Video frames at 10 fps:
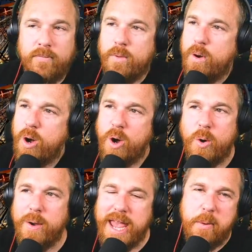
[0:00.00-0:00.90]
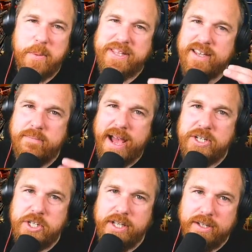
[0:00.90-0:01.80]
Oh, and with the
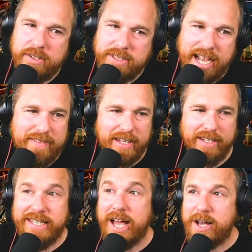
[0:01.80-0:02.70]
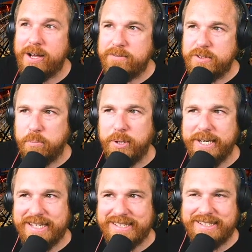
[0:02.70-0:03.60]
Imagineers, how they love to put in
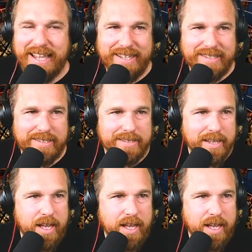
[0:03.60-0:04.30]
the scents.